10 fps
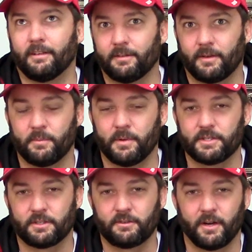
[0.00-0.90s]
a
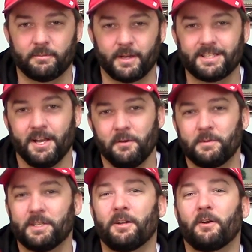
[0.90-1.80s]
bunch of crankbaits,
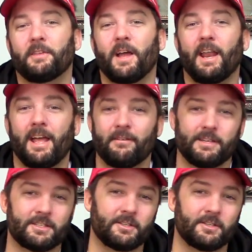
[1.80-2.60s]
but they aren't that heavy,